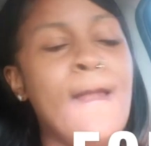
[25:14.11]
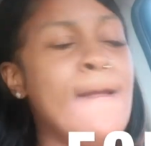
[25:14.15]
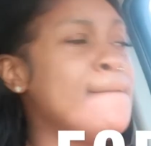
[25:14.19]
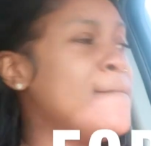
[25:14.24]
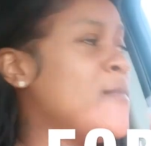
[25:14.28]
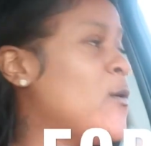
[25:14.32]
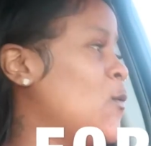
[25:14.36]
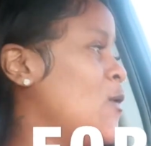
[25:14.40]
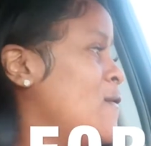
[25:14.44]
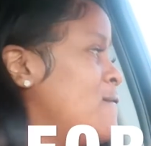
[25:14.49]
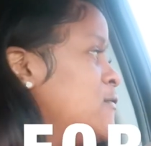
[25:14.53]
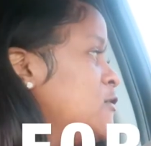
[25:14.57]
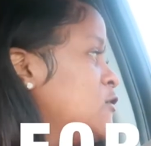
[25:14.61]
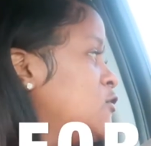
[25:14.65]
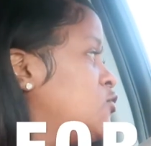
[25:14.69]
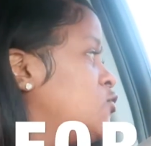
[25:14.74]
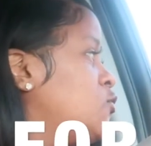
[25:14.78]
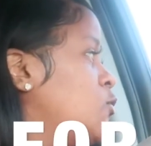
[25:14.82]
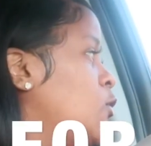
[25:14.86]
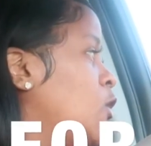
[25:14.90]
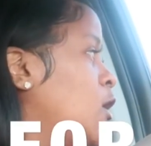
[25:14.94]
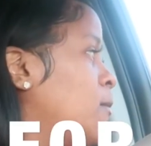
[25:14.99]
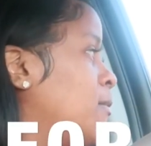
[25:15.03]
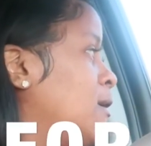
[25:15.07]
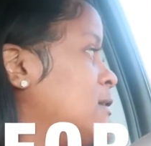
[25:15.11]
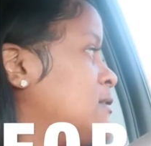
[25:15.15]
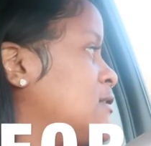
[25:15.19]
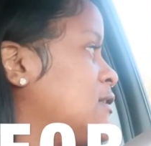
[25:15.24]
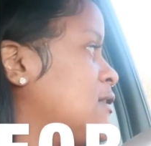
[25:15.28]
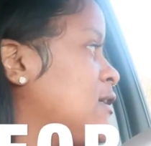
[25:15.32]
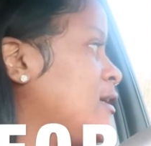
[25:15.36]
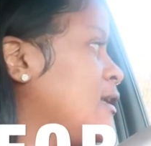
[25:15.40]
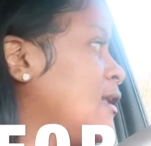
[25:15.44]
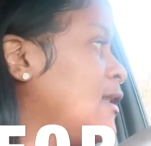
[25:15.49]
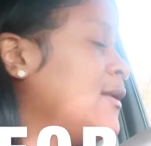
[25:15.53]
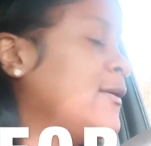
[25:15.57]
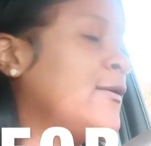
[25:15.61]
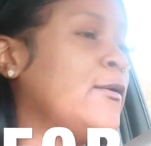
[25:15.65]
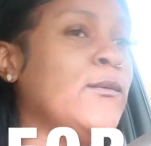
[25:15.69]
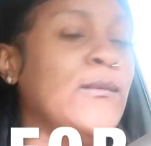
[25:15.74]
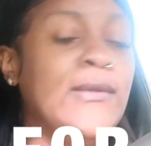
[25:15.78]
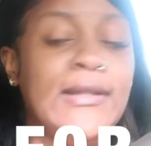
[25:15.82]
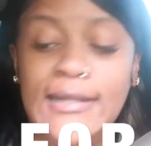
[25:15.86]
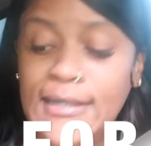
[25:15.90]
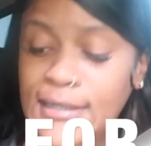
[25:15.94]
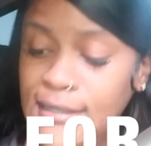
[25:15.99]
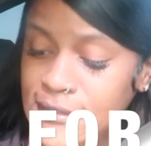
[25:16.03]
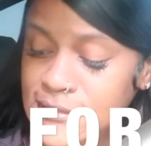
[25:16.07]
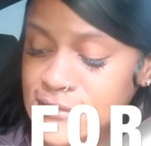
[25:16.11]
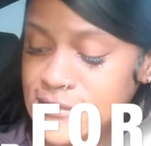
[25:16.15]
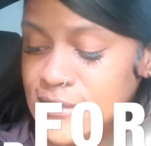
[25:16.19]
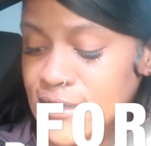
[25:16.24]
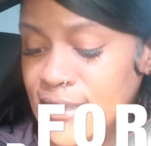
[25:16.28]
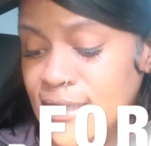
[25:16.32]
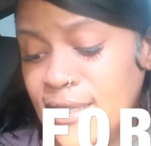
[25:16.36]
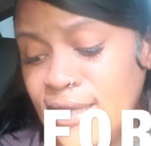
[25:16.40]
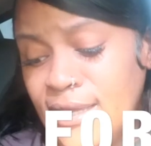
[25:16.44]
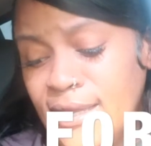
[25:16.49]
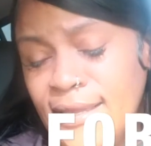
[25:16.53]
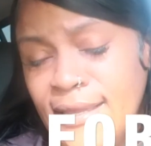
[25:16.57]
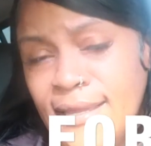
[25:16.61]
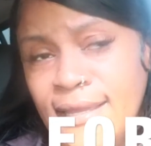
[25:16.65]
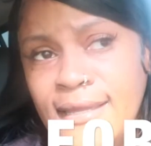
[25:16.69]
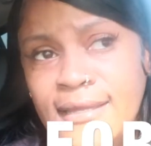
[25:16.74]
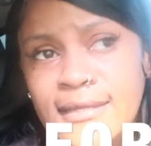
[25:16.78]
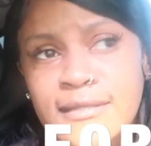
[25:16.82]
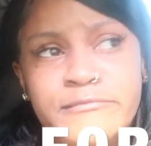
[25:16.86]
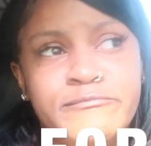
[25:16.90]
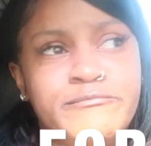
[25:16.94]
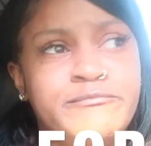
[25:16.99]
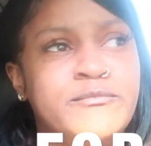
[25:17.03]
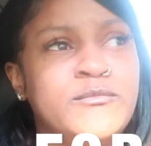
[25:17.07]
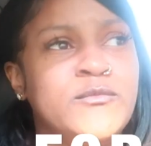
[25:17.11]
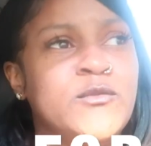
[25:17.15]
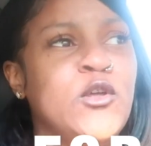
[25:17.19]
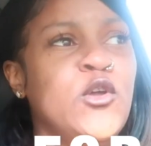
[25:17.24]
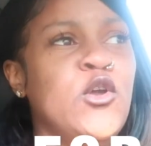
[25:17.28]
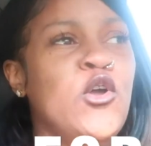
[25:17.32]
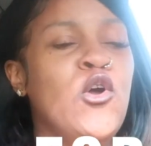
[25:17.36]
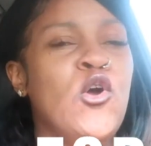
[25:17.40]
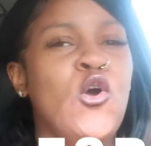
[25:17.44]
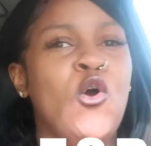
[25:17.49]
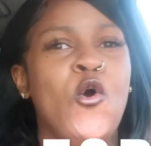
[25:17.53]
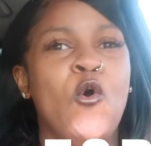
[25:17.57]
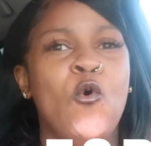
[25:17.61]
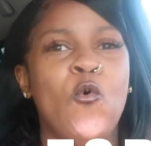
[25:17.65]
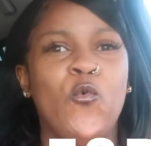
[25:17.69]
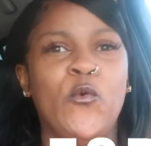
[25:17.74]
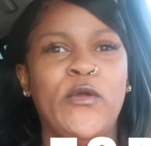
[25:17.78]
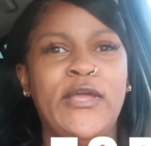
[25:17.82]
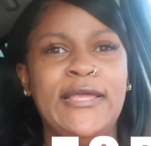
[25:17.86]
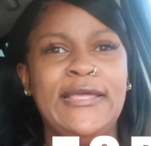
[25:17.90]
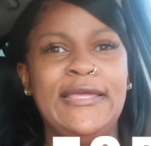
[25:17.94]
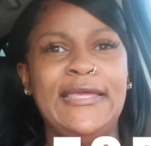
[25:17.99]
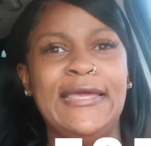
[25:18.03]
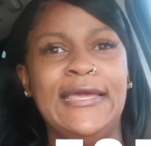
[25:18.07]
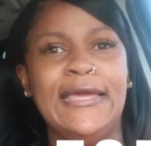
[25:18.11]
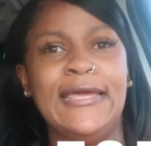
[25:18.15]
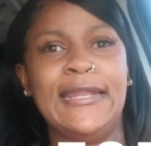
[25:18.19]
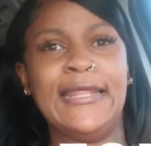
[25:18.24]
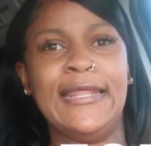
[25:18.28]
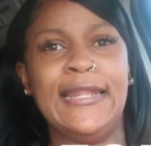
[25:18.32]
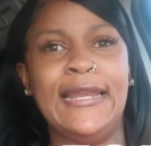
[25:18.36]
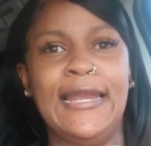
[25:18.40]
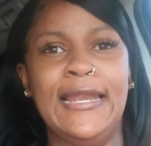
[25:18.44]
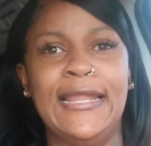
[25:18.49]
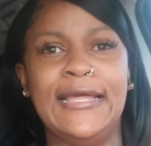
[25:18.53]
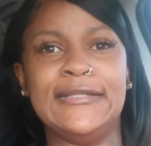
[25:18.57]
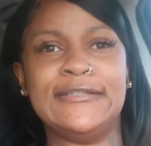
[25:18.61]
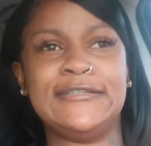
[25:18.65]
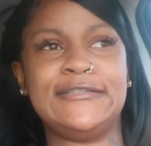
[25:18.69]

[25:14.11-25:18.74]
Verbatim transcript: but we for sure about to get a little lit tonight we getting lit